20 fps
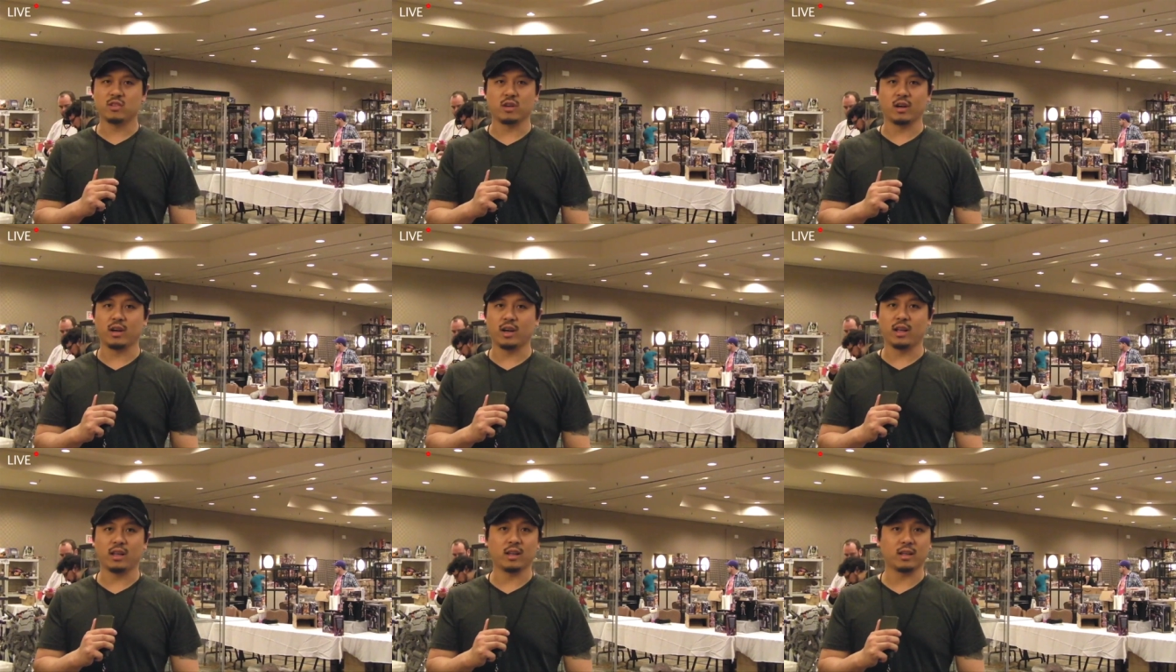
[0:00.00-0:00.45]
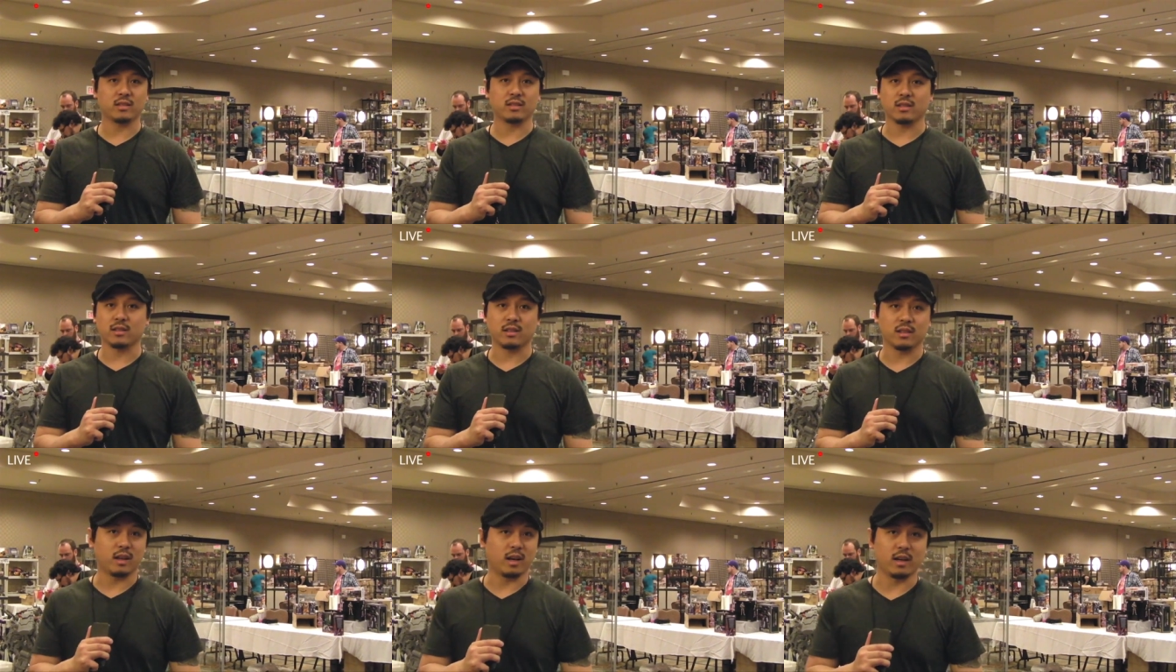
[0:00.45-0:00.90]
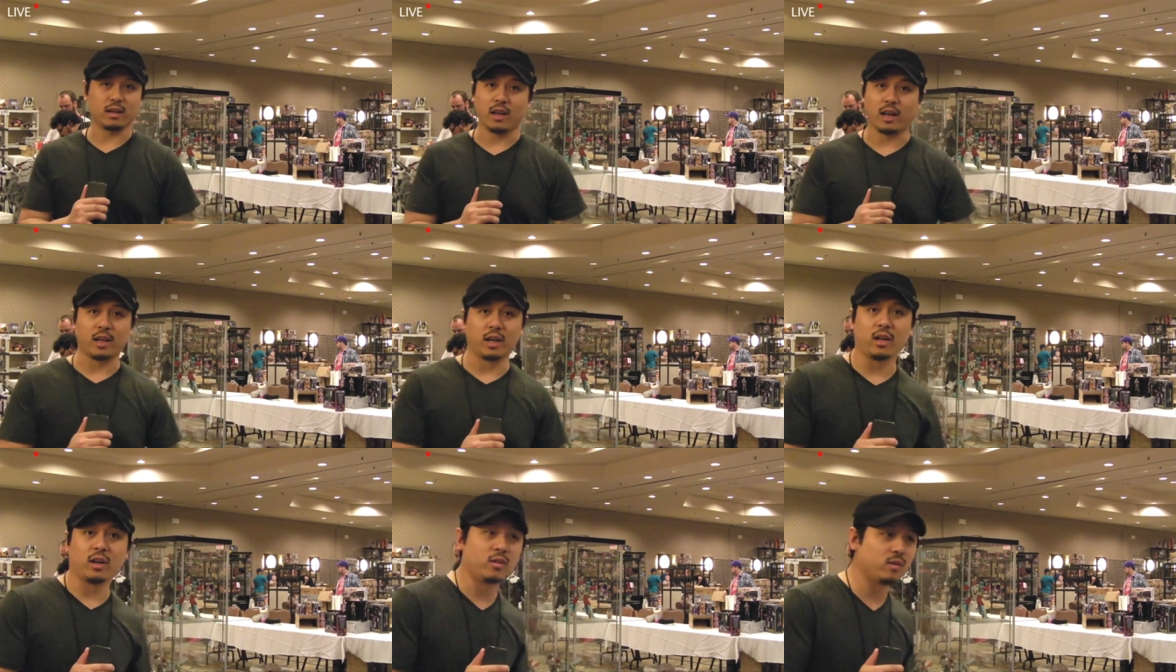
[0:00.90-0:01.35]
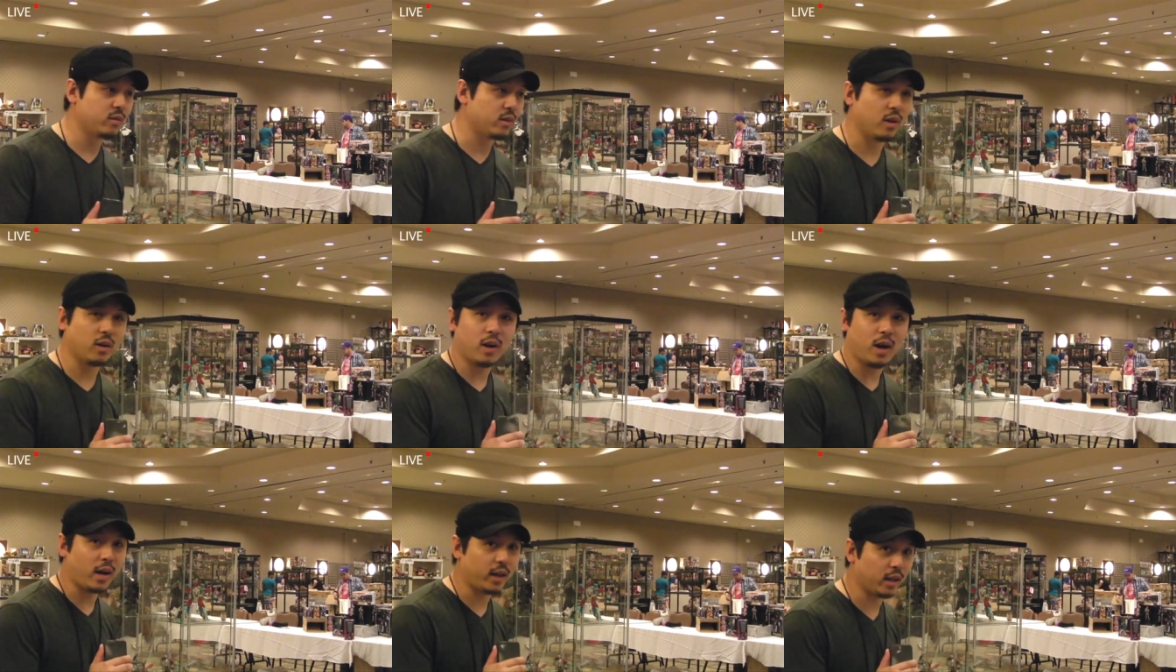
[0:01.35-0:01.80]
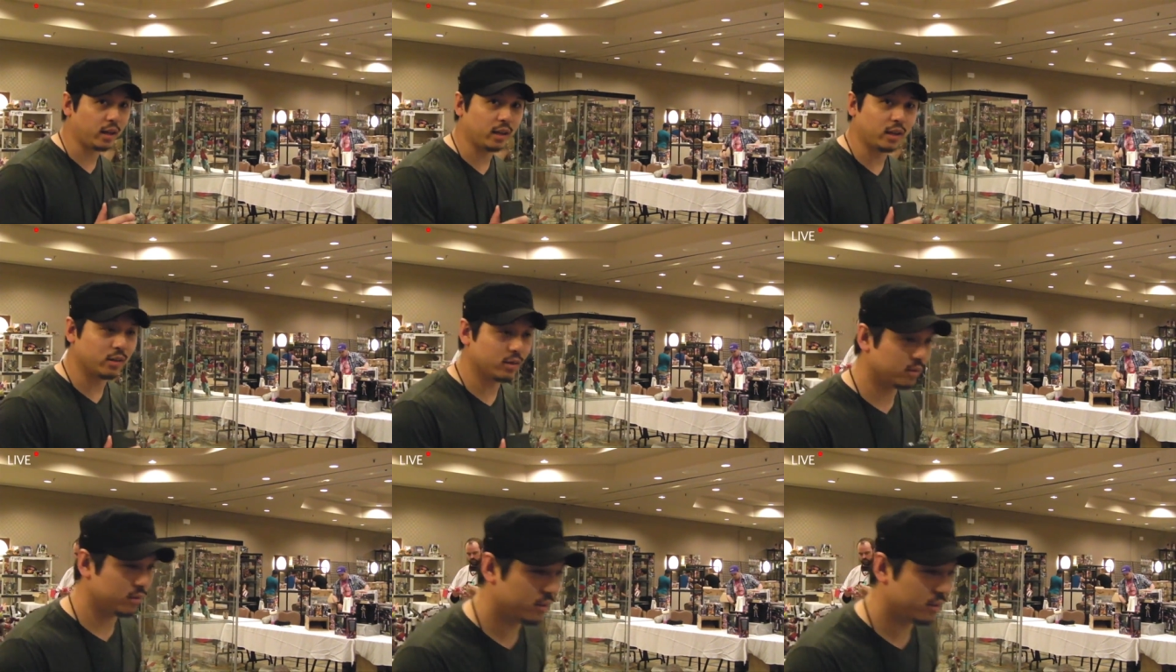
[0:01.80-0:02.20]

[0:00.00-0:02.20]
Sorry, Alex. Uh, I gotta go. No, I gotta go.